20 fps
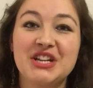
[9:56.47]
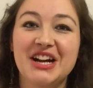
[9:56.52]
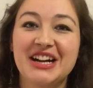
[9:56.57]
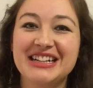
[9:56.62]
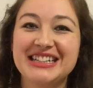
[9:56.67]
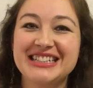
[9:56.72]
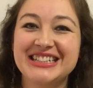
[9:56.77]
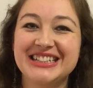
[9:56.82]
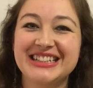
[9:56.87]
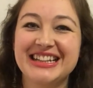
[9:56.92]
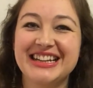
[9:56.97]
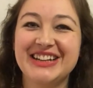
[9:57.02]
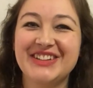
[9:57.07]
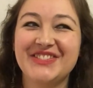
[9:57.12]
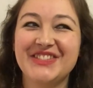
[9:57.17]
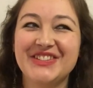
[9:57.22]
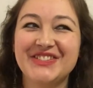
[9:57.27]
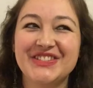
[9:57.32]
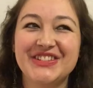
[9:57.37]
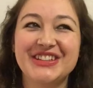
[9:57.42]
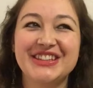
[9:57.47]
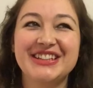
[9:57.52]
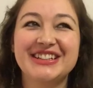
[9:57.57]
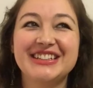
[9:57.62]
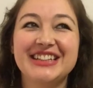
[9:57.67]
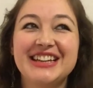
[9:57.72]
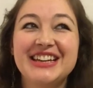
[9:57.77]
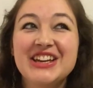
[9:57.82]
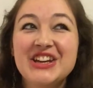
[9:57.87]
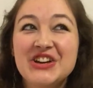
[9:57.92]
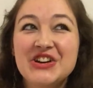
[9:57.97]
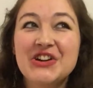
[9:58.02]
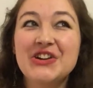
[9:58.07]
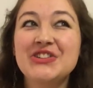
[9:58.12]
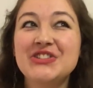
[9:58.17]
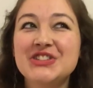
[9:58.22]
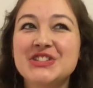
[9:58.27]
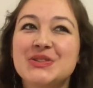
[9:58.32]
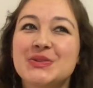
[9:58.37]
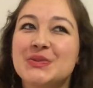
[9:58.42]
talked to a lot of people and they're like,
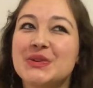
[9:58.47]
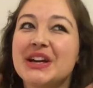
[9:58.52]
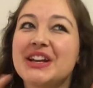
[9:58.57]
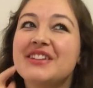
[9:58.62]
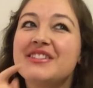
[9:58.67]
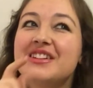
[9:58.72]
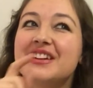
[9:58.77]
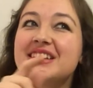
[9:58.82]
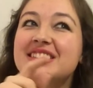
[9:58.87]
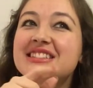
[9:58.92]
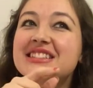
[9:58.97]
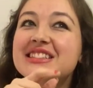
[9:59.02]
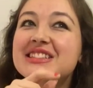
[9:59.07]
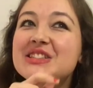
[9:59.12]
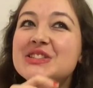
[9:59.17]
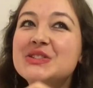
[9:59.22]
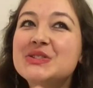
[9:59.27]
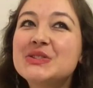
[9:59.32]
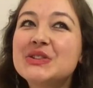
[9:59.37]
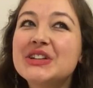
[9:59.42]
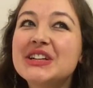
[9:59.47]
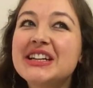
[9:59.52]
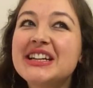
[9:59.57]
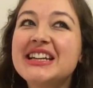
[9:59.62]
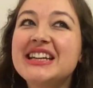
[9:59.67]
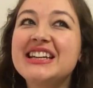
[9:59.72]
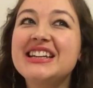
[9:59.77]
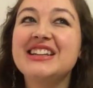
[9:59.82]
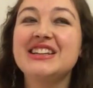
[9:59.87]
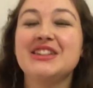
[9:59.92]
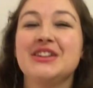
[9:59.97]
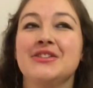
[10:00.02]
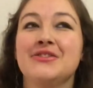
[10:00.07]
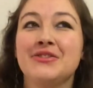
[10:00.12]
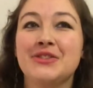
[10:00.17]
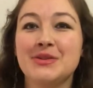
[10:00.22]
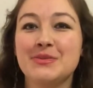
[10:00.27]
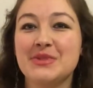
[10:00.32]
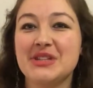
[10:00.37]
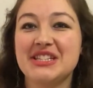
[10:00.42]
well, oh, just right across the street
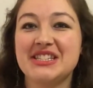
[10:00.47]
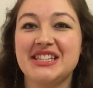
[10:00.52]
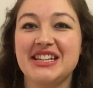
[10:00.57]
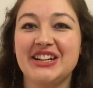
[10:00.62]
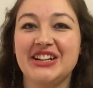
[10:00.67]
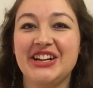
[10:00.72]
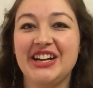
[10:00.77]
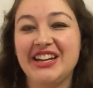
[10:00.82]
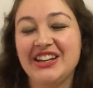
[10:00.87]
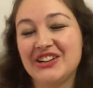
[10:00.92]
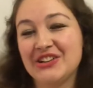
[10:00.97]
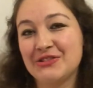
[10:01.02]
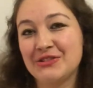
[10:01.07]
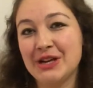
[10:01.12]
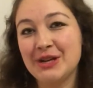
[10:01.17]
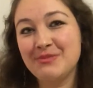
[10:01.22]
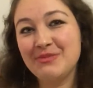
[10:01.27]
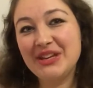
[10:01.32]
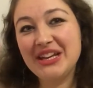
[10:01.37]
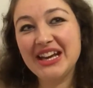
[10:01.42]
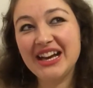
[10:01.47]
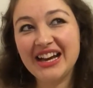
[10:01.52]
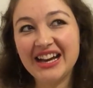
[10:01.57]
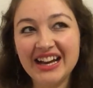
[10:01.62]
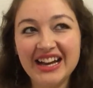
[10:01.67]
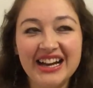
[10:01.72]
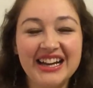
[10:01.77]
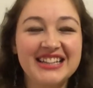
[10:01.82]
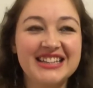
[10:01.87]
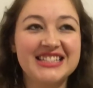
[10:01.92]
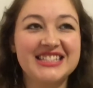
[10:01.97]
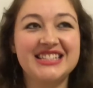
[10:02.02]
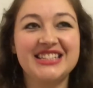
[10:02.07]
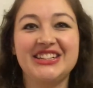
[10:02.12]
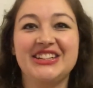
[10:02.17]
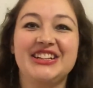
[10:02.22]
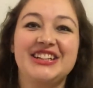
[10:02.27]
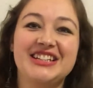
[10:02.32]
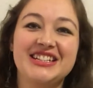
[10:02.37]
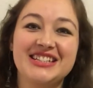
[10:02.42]
from this area, right behind this
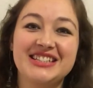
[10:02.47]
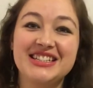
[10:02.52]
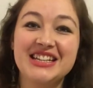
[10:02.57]
area